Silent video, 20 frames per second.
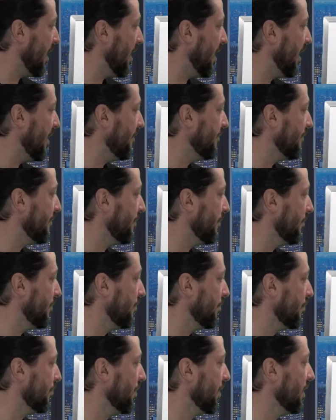I've
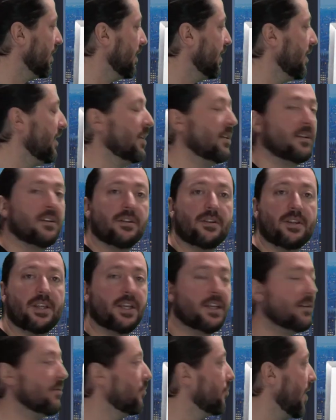really
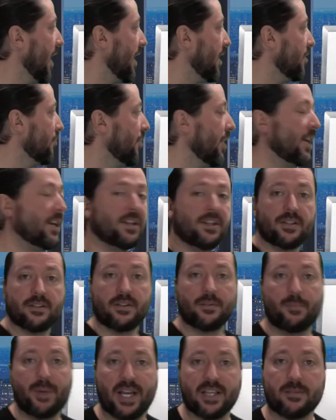think Rank and Rent
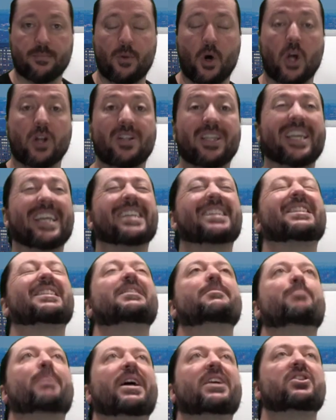is the best model,
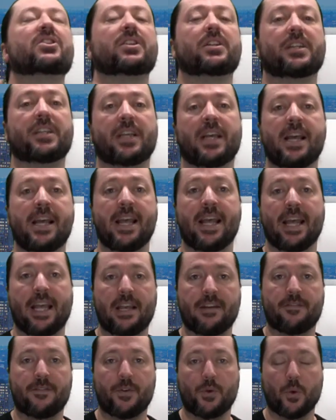especially
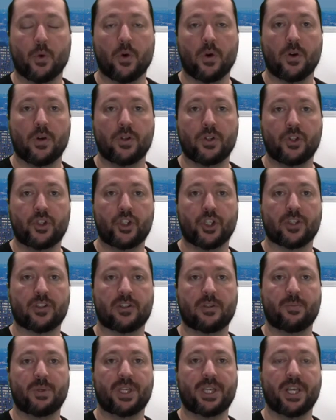if you're
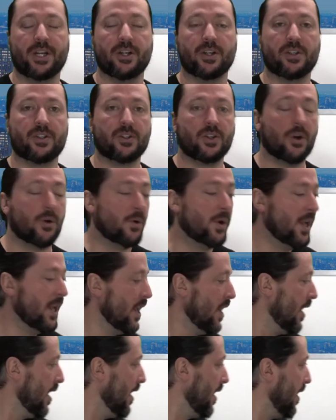just a beginner. So
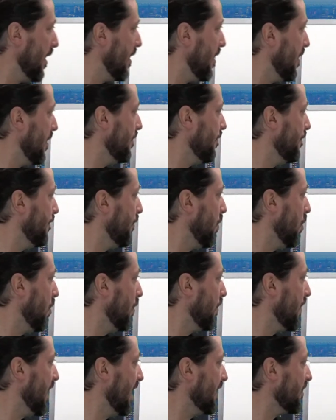
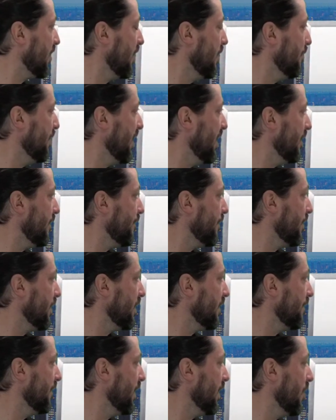that's going to be it for
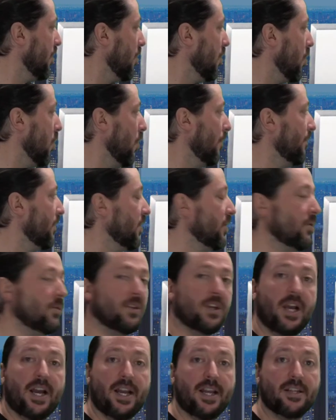this video. Hopefully you
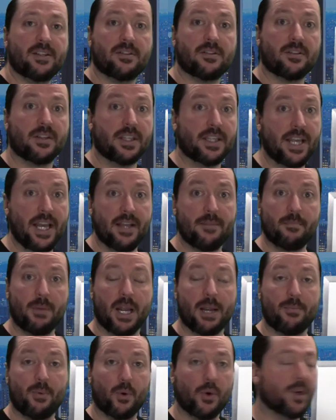guys get
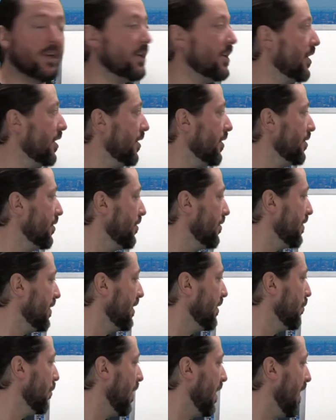my point here and you
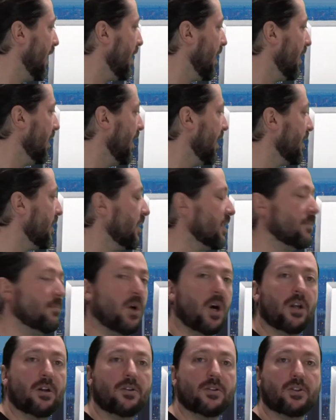see why I like this
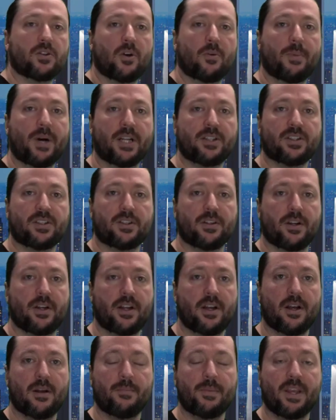model so much.
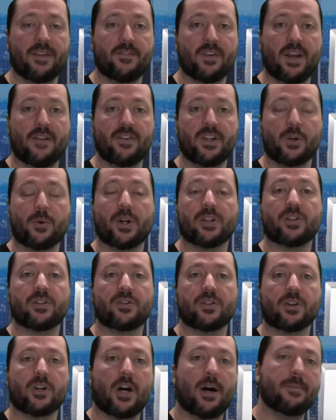If you have any
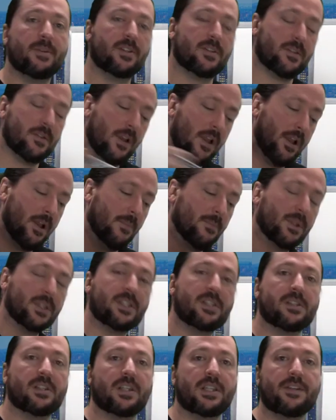questions or comments,
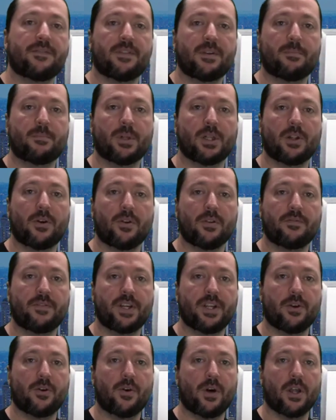please leave them below the
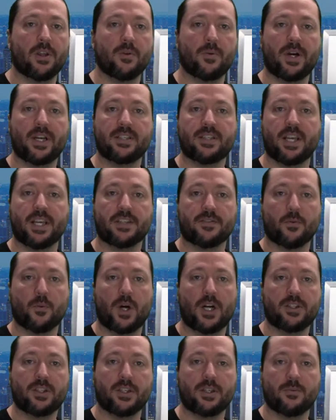video. Otherwise, thanks for
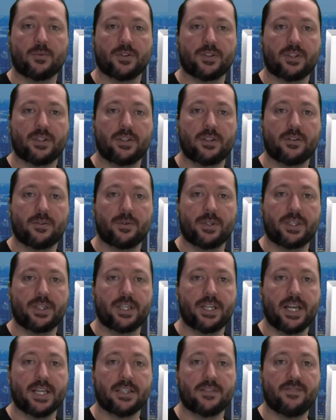watching and we'll see you in the next